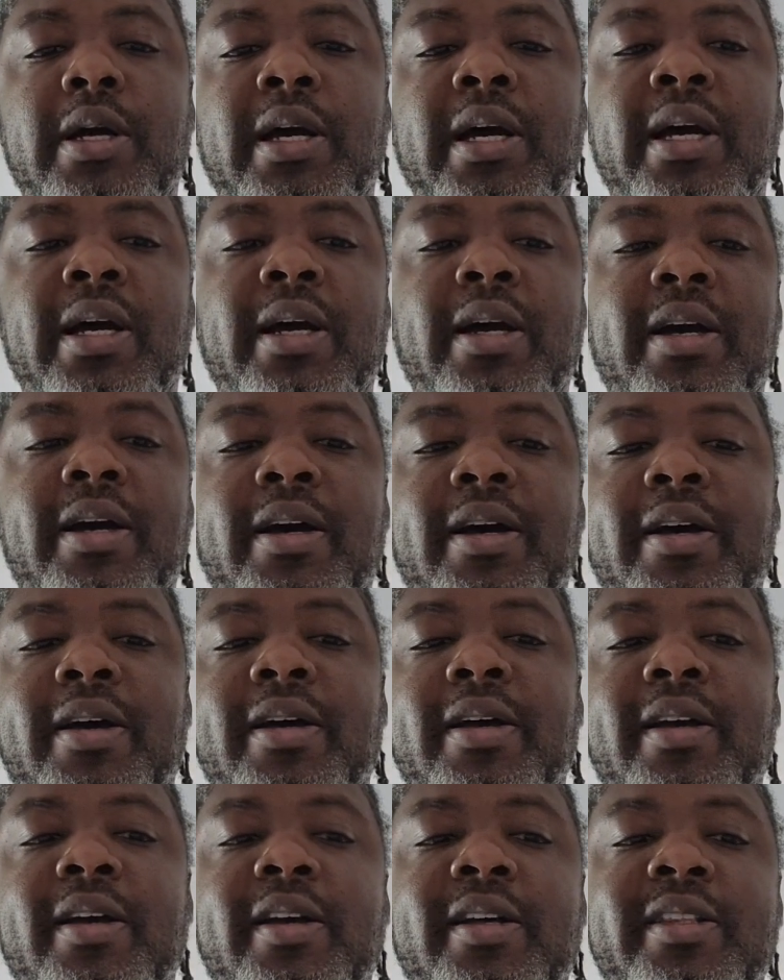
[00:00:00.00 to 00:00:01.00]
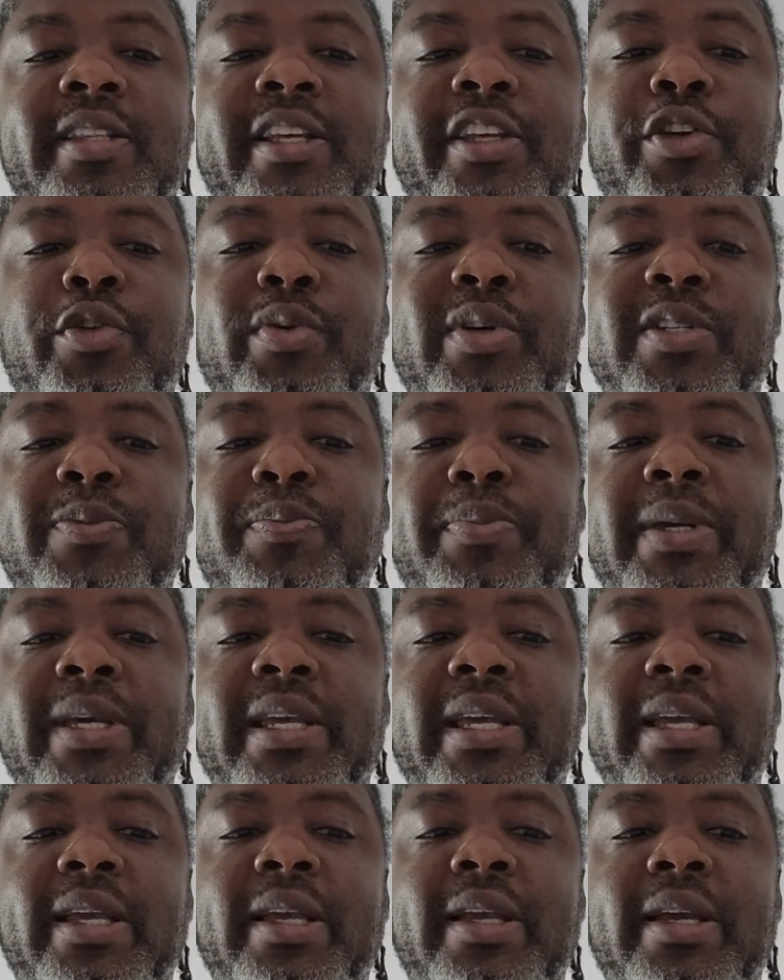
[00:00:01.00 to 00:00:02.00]
the
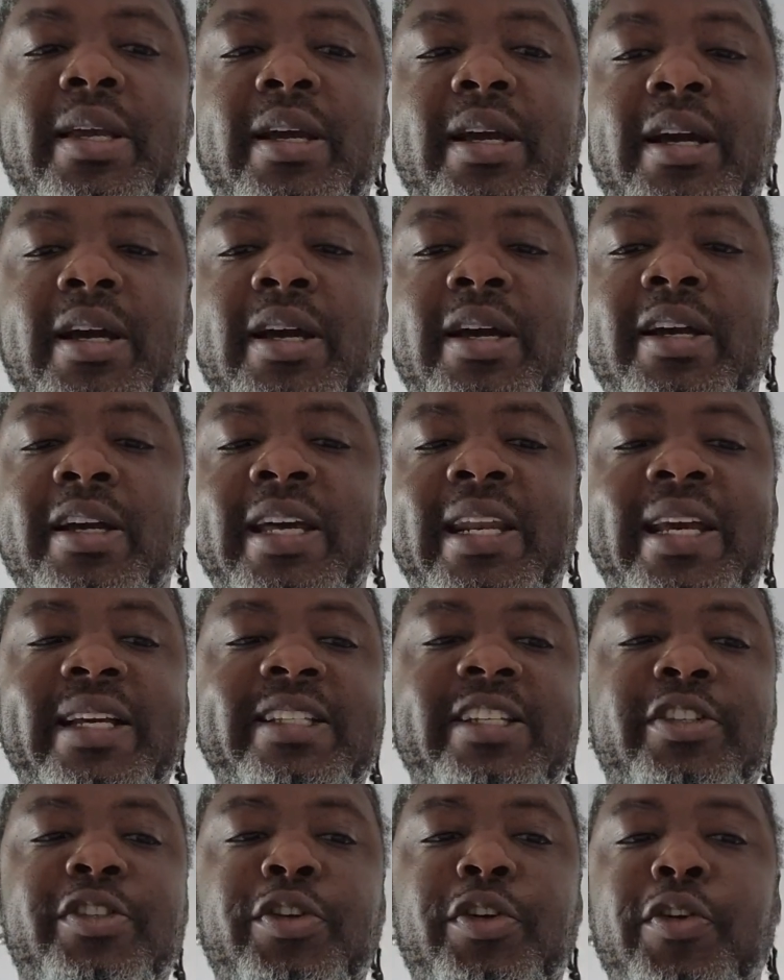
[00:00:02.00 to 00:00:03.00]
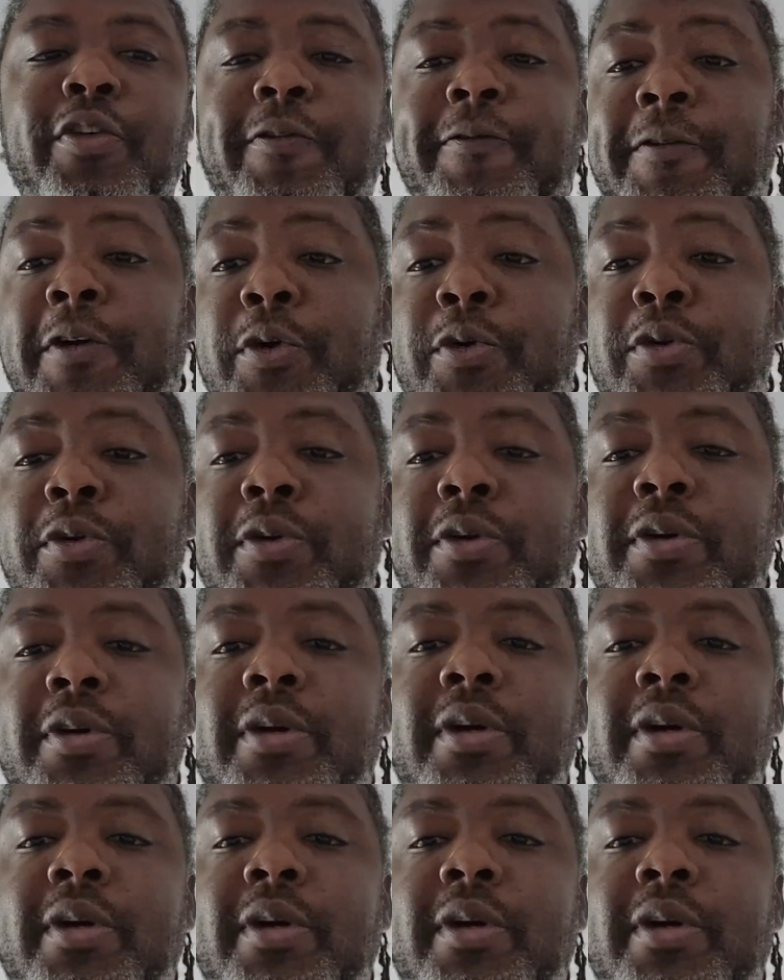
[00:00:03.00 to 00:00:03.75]
USB connector to your phone,